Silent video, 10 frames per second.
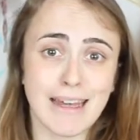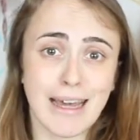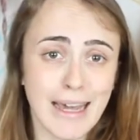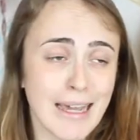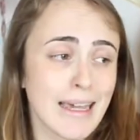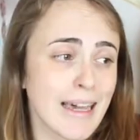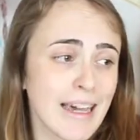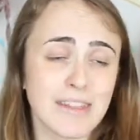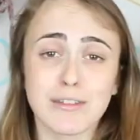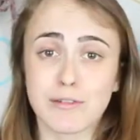I
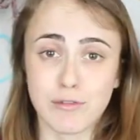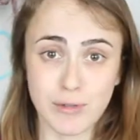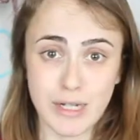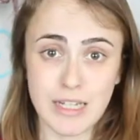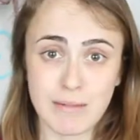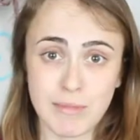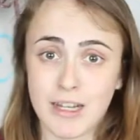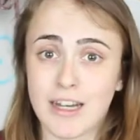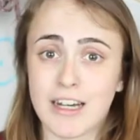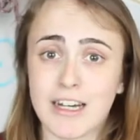had this dream
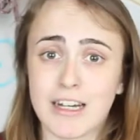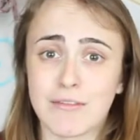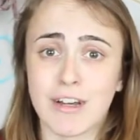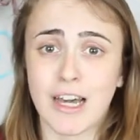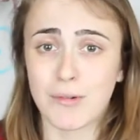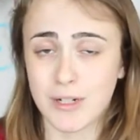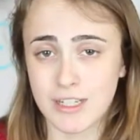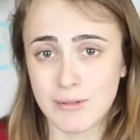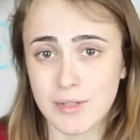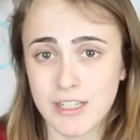of I
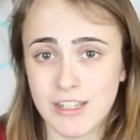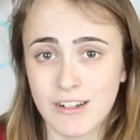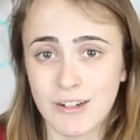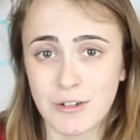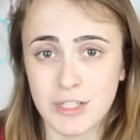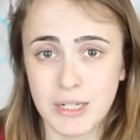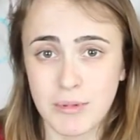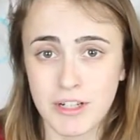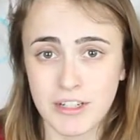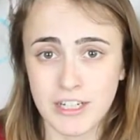wanted to be a crochet
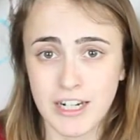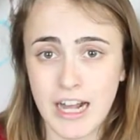blogger.